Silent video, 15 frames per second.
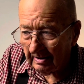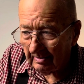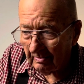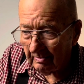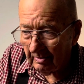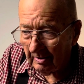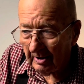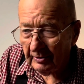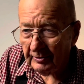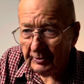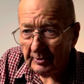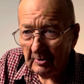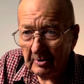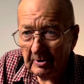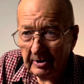
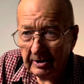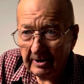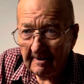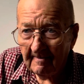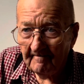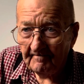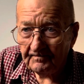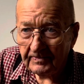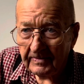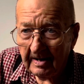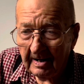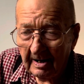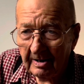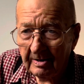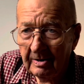1:30,
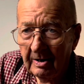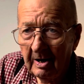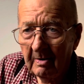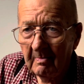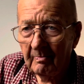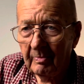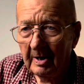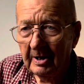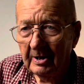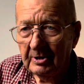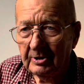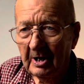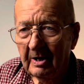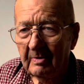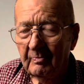and by the
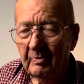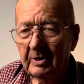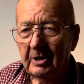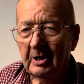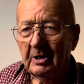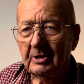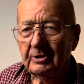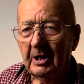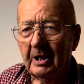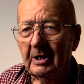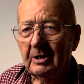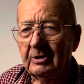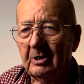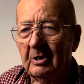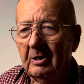time we got
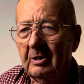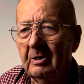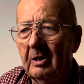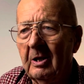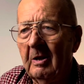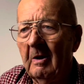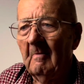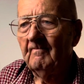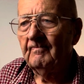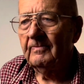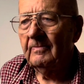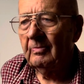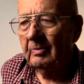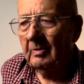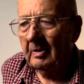that done,
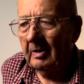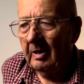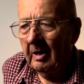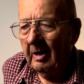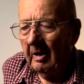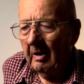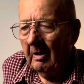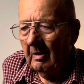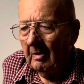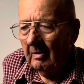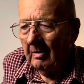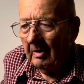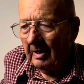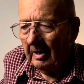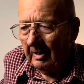we
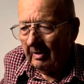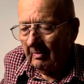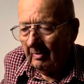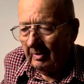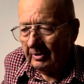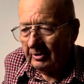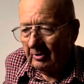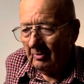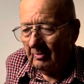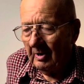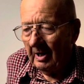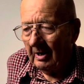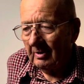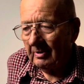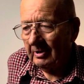go
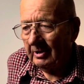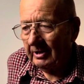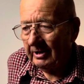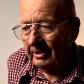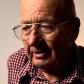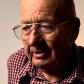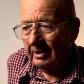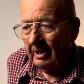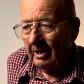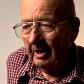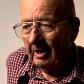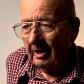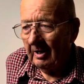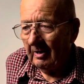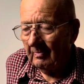out and eat,
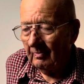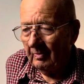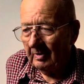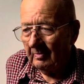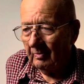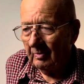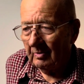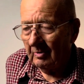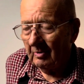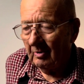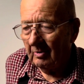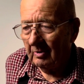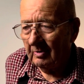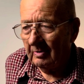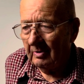and we were
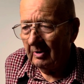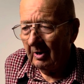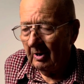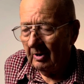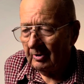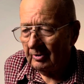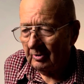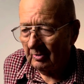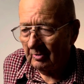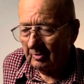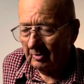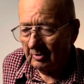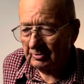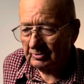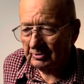going to a
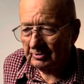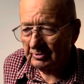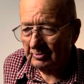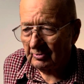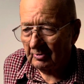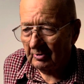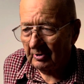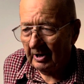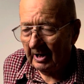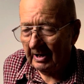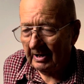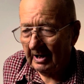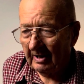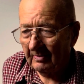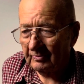grocery store
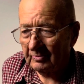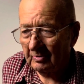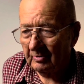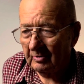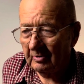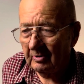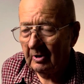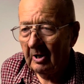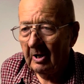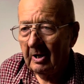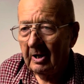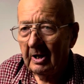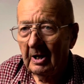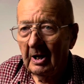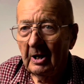that afternoon,
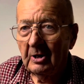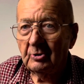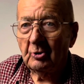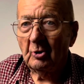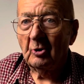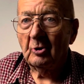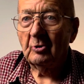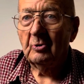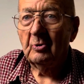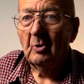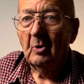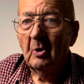and I turned